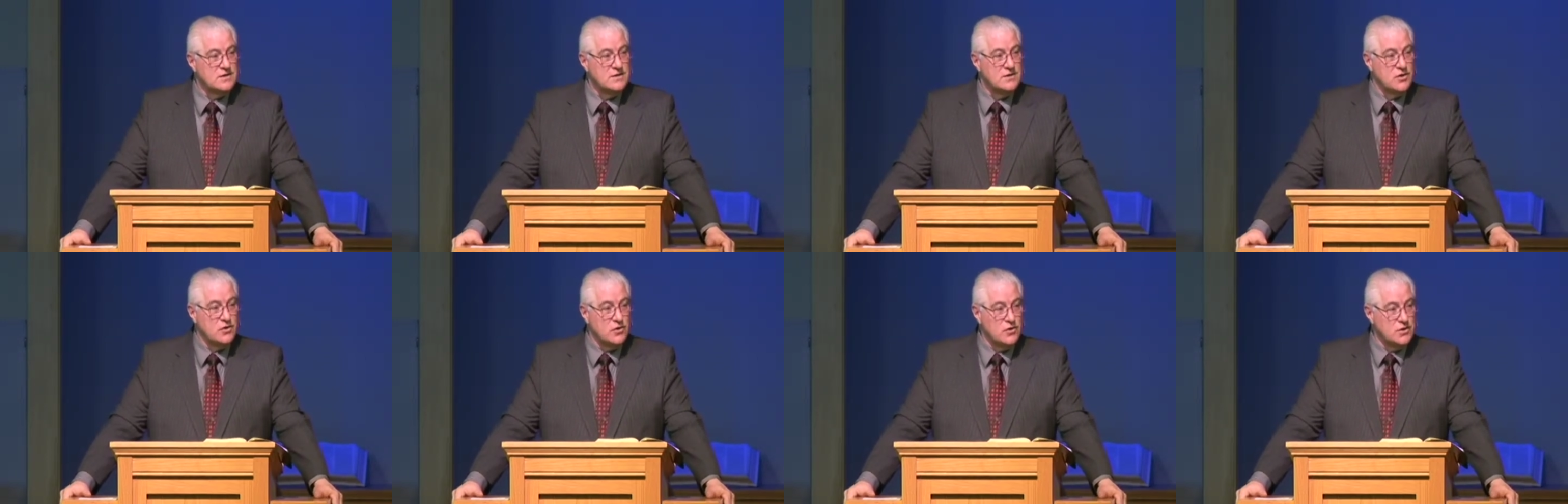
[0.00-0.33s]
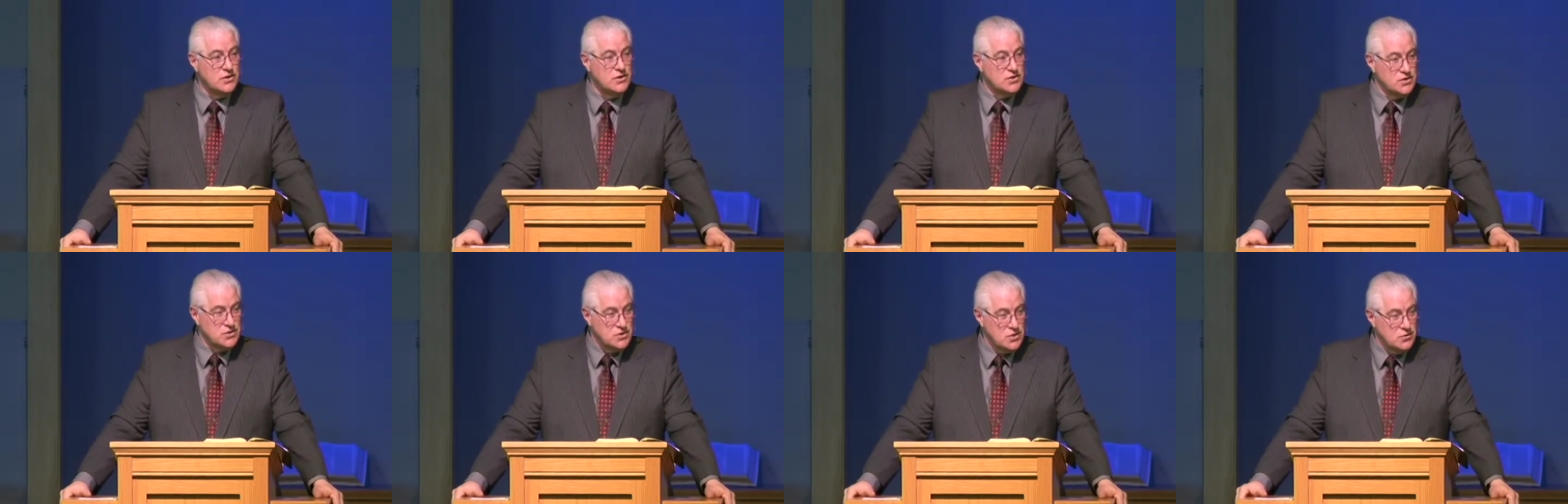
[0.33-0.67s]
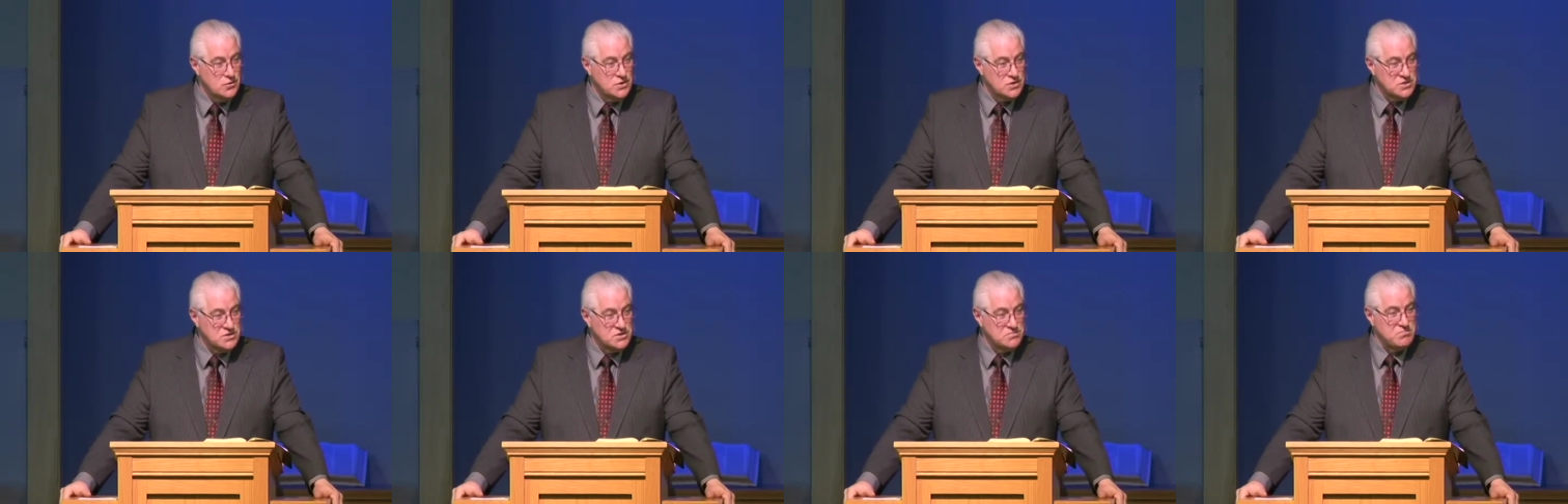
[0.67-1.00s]
good
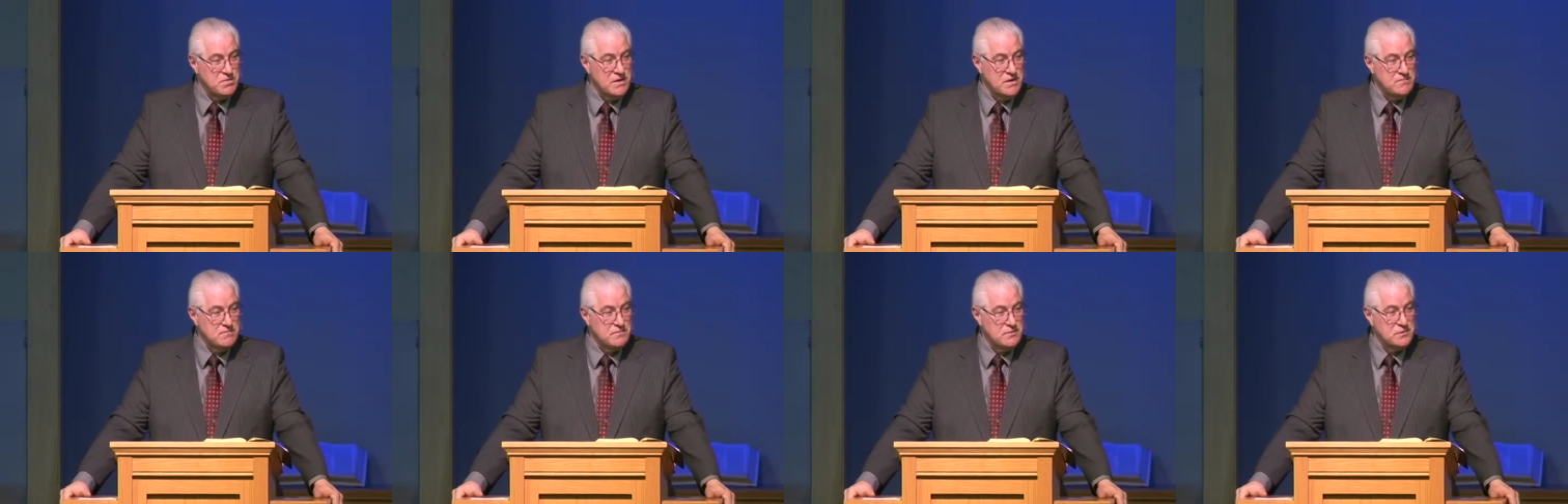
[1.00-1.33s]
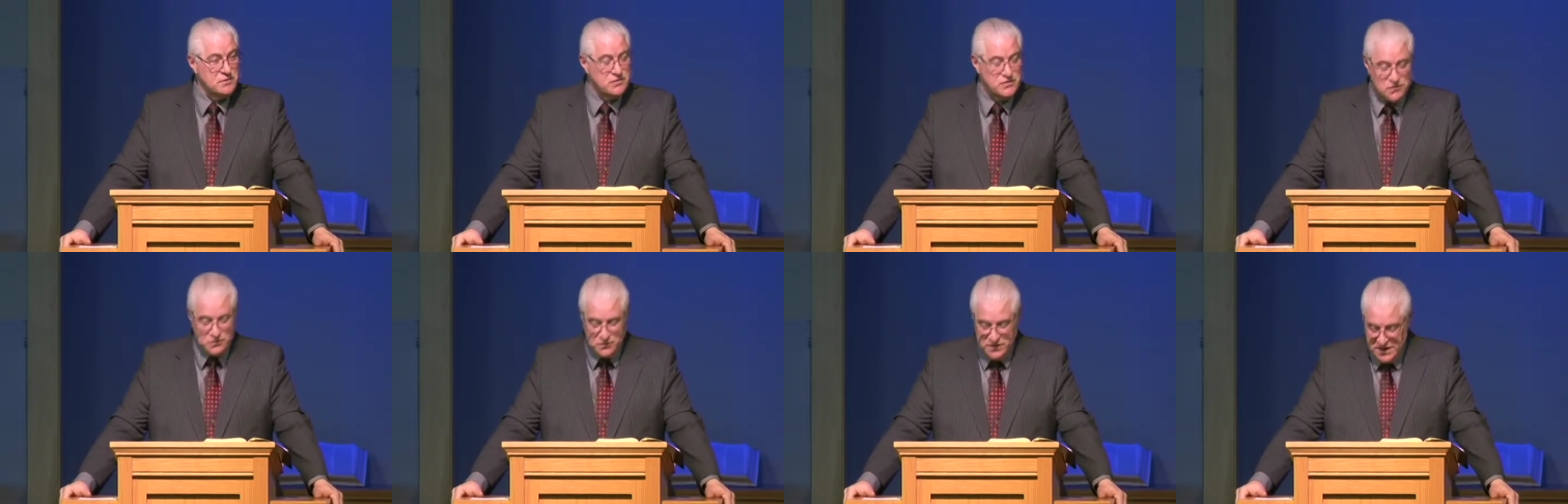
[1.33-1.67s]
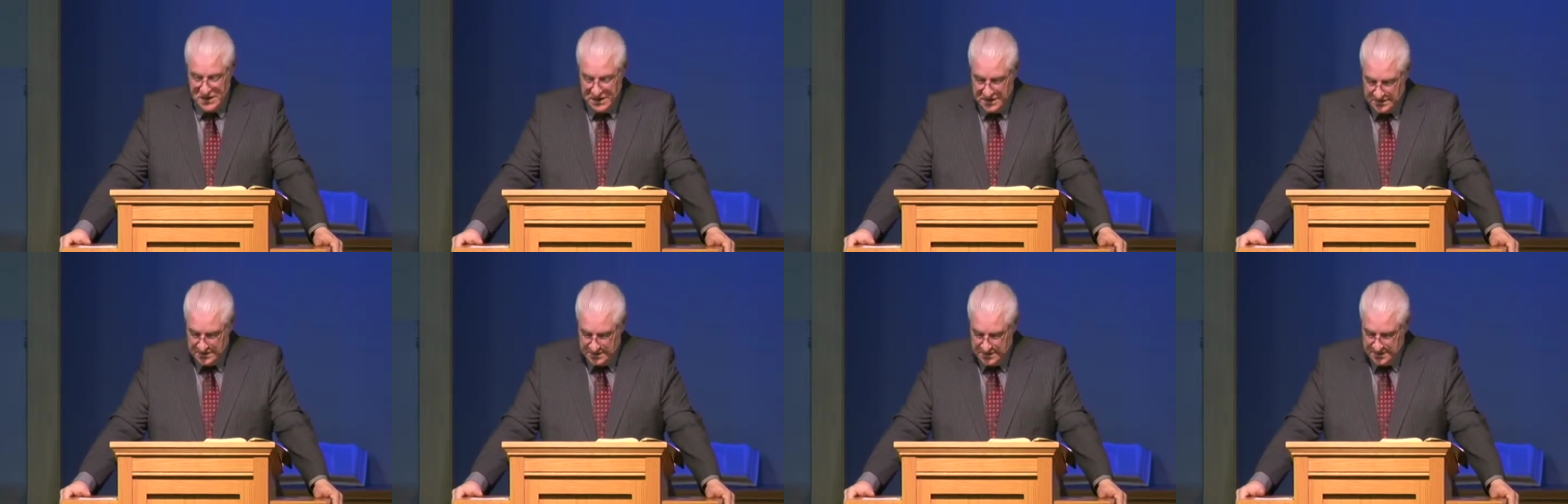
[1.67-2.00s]
Jewish people to
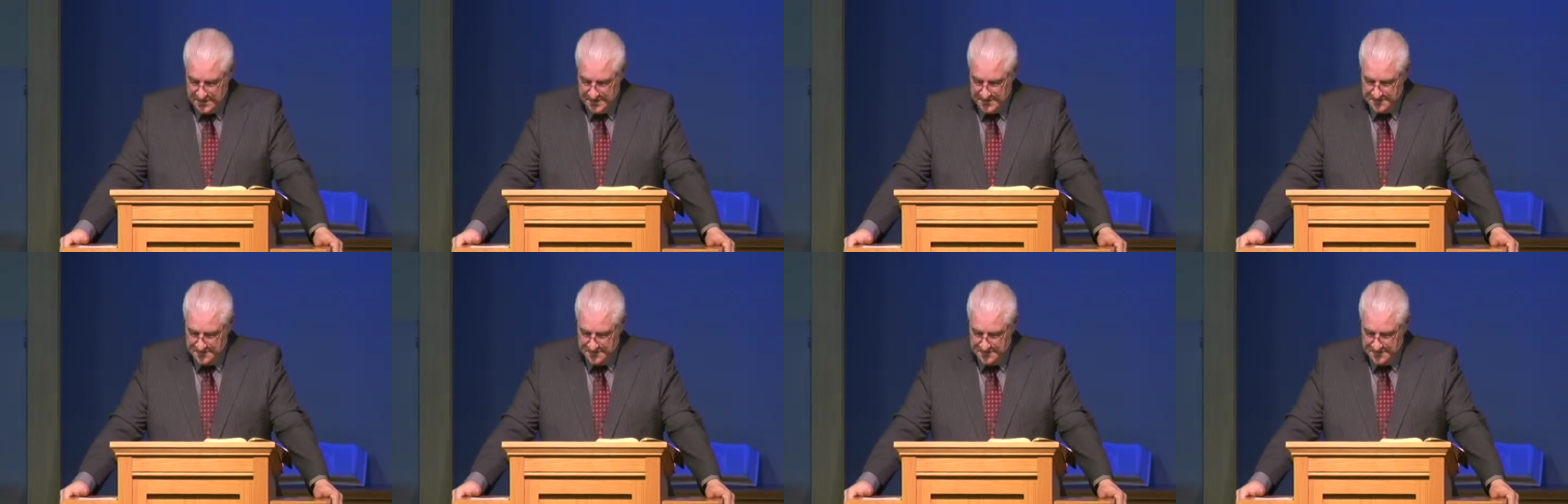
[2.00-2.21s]
eat.